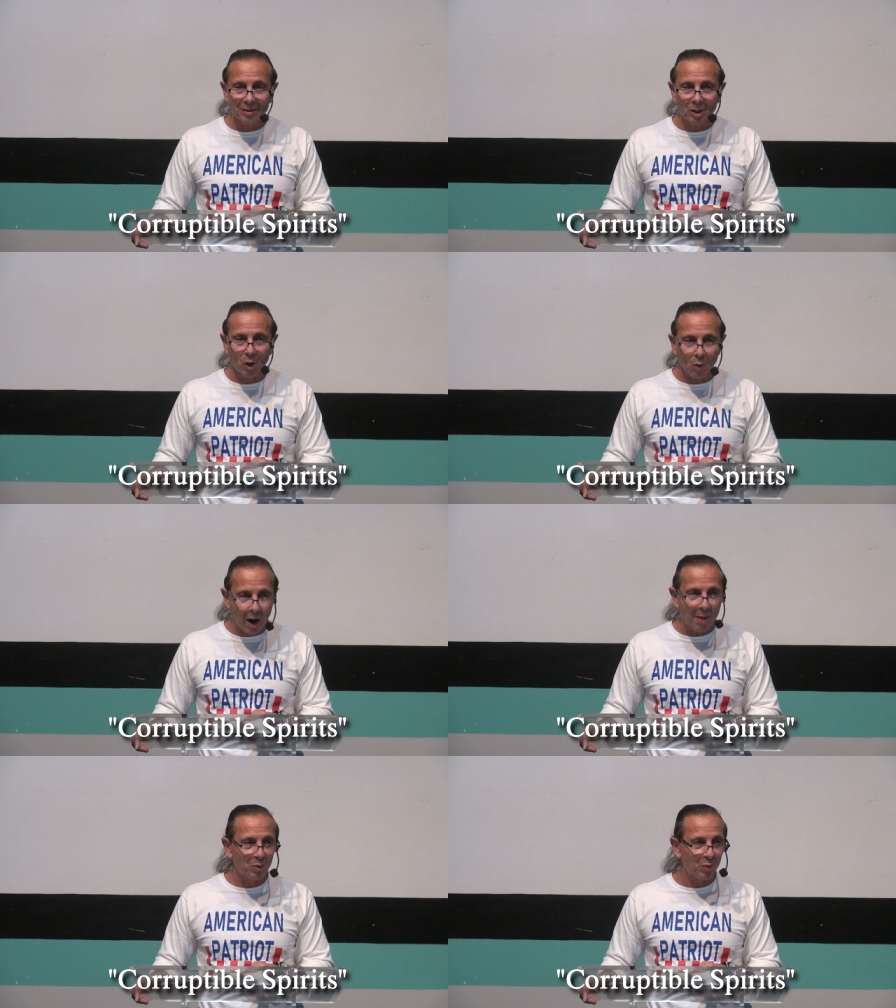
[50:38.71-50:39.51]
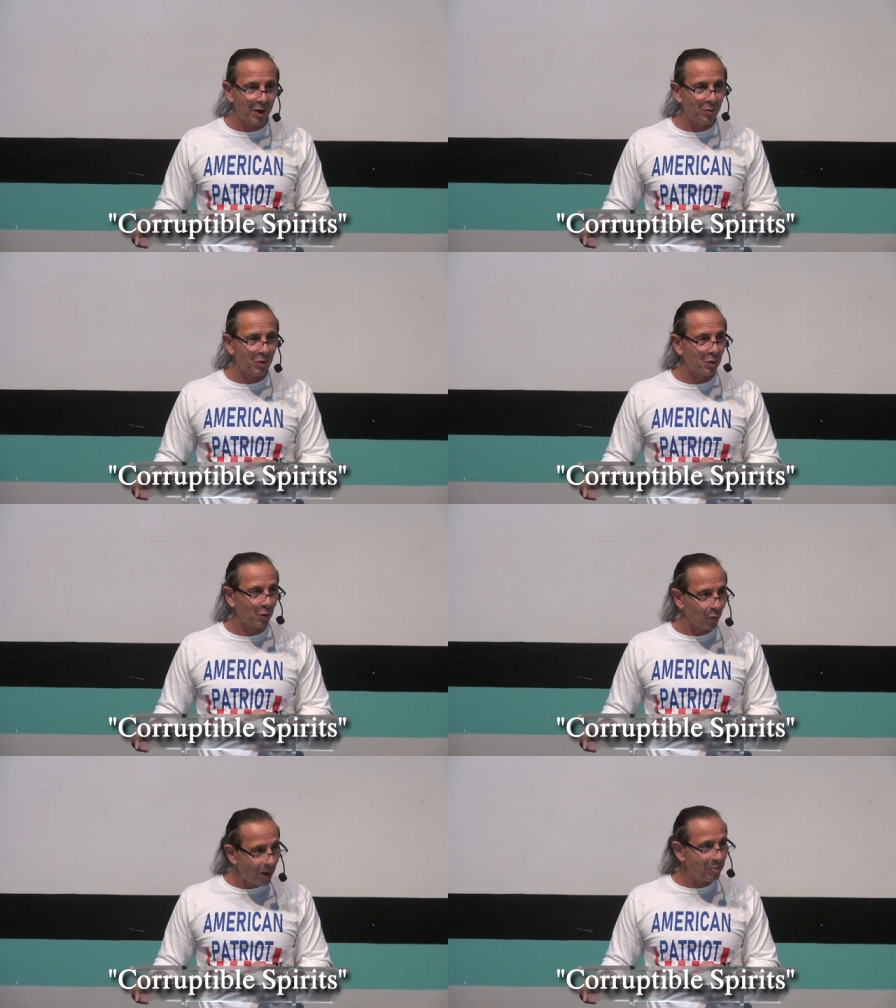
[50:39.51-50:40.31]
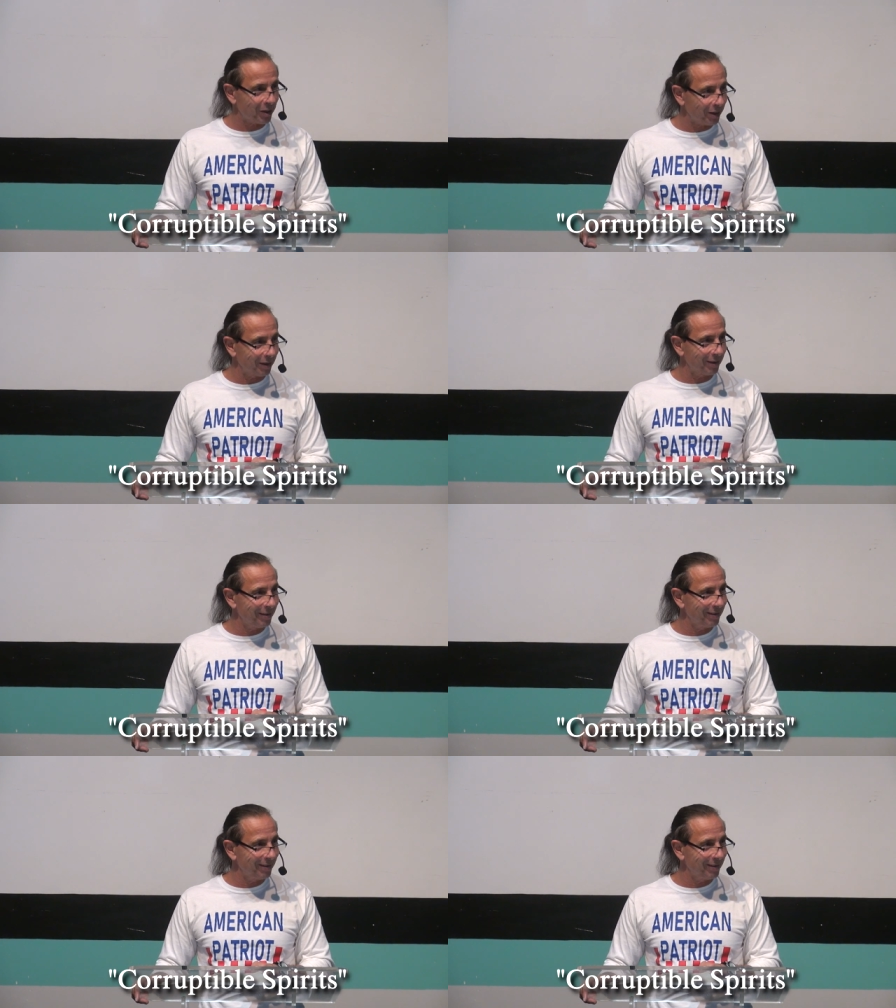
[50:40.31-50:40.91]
cooperate with corruption.